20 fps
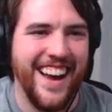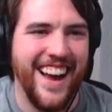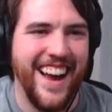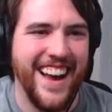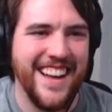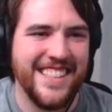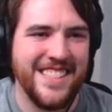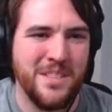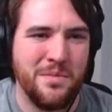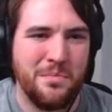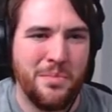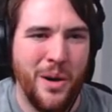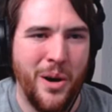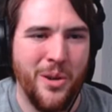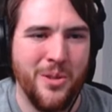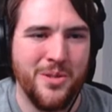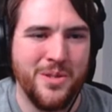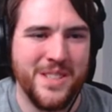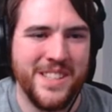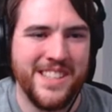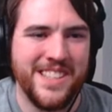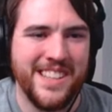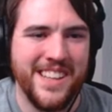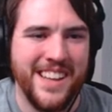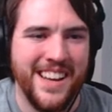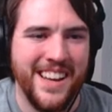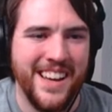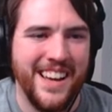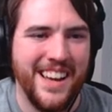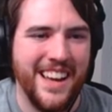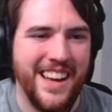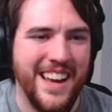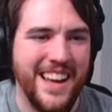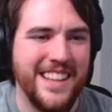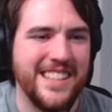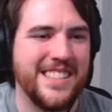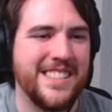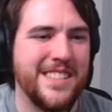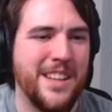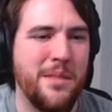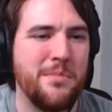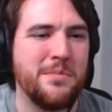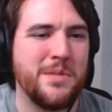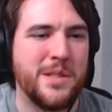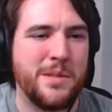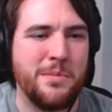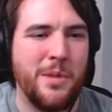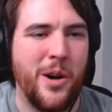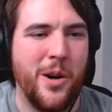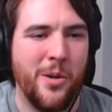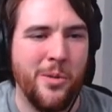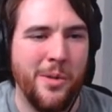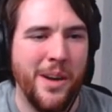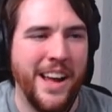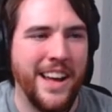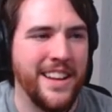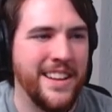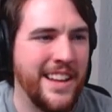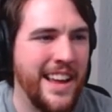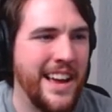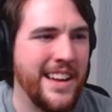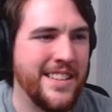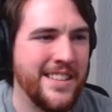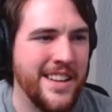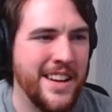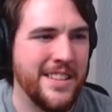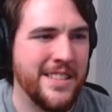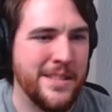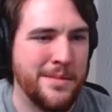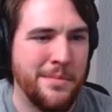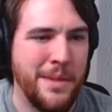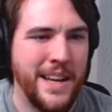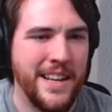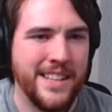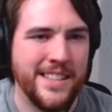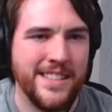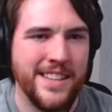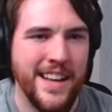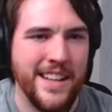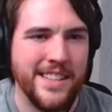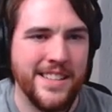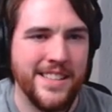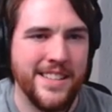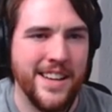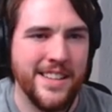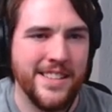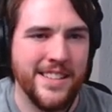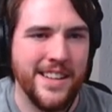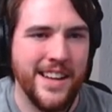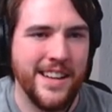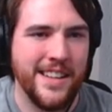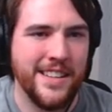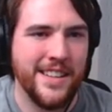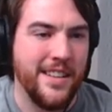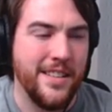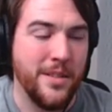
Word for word: I suppose in some small way that does make sense, doesn't it?